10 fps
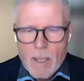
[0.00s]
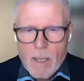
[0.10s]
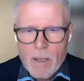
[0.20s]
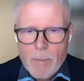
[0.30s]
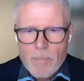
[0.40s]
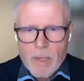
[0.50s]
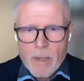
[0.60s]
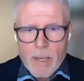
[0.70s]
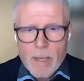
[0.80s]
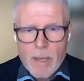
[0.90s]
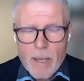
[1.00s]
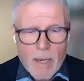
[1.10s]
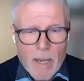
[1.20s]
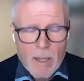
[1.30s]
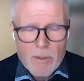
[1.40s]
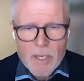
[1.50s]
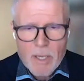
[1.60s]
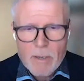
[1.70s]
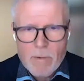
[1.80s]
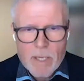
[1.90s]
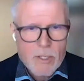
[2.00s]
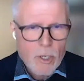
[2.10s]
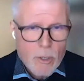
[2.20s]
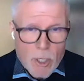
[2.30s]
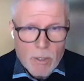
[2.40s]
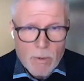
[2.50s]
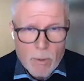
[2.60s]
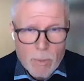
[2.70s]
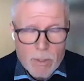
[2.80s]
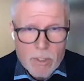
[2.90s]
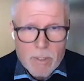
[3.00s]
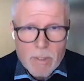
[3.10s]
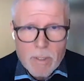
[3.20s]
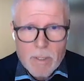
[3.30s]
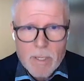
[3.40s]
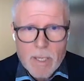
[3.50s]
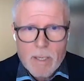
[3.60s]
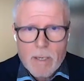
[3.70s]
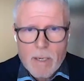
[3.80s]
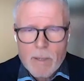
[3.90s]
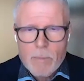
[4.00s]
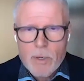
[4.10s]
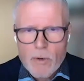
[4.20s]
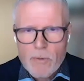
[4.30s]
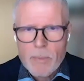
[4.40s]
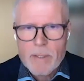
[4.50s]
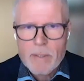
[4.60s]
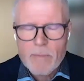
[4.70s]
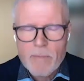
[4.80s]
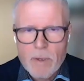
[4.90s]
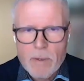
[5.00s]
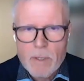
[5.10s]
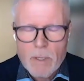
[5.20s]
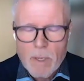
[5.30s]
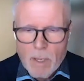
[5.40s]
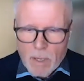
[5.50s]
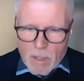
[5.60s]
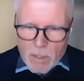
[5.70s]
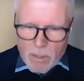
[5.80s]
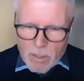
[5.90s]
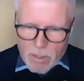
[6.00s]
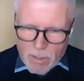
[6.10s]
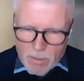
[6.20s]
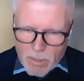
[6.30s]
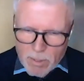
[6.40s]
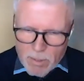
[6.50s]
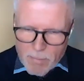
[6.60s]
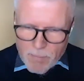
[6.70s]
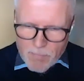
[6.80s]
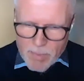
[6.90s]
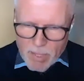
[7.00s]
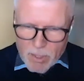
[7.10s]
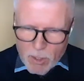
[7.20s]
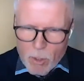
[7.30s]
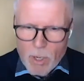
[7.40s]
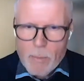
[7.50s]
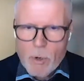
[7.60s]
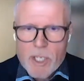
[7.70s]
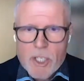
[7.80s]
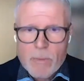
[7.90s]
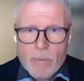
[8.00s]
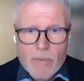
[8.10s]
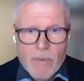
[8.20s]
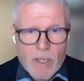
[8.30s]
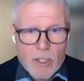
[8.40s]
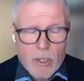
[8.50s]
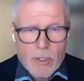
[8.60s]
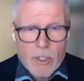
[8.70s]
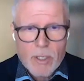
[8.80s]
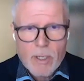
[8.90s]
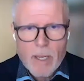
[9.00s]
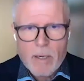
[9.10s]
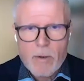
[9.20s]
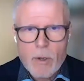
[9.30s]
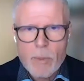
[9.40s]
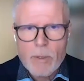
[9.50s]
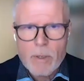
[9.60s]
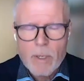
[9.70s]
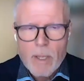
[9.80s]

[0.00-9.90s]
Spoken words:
in healthcare and surgical robots. The improvement, what the collaboration between a surgeon and a robot,